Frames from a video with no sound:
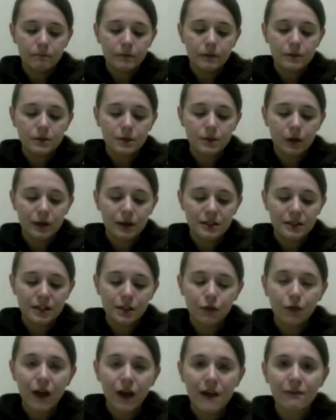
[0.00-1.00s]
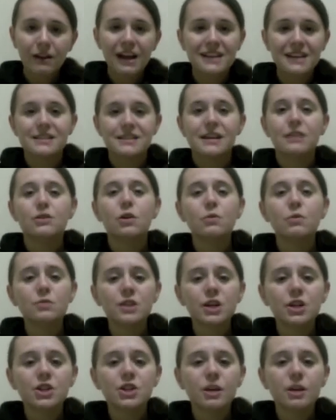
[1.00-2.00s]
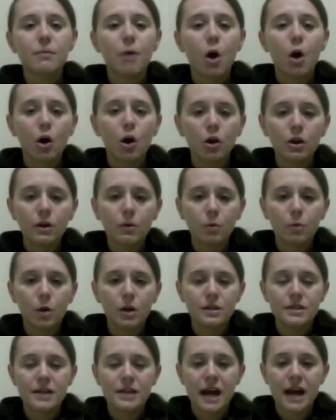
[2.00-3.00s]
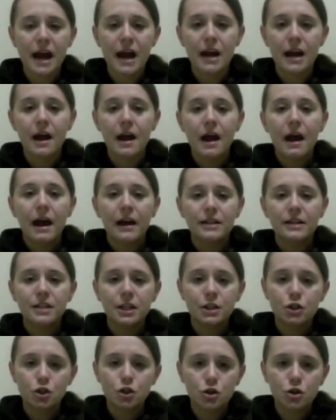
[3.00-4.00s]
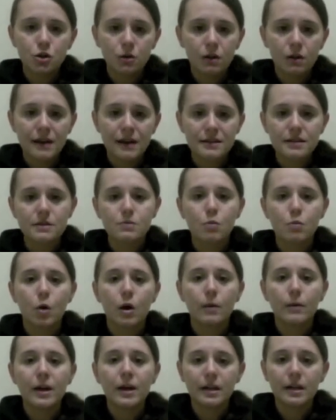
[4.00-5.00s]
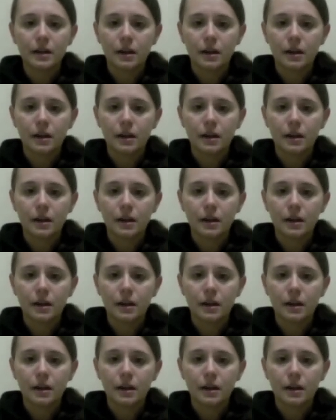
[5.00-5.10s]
So I teach 5 classes. I don't teach them all in one day. I teach 2 classes one week and